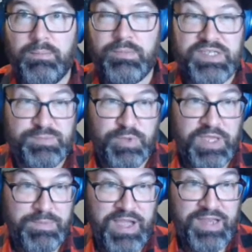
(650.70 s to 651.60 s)
He's
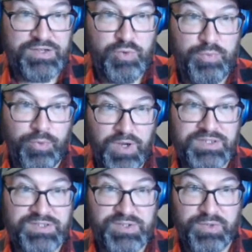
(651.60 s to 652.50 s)
playing behind Cooper
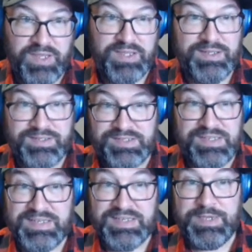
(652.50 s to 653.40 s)
Rush, so like it
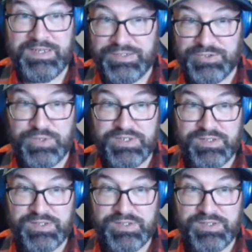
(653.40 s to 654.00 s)
doesn't need to be an injury